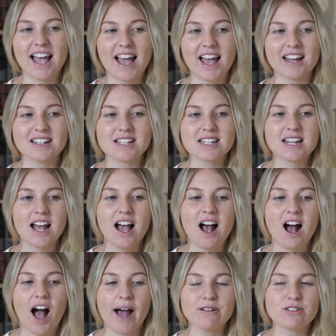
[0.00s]
And
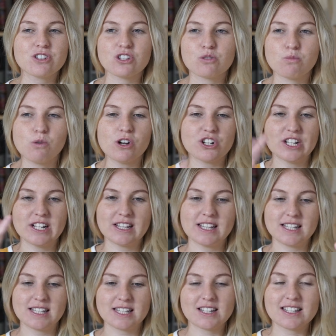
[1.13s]
I was just watching
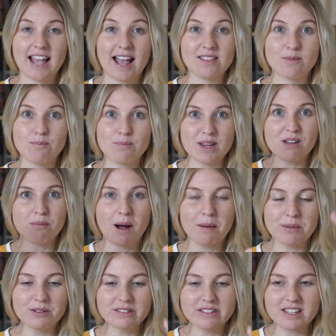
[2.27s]
this because it had the big
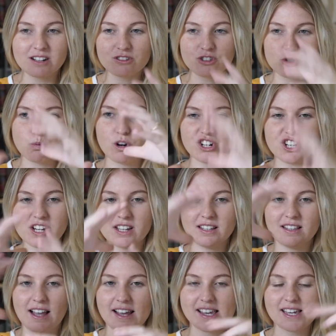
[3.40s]
bubbles, and I was just watching it
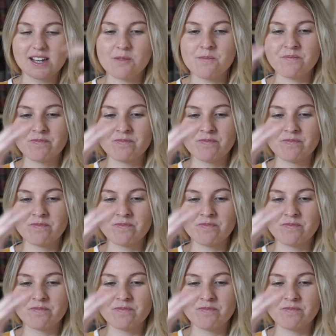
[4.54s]
like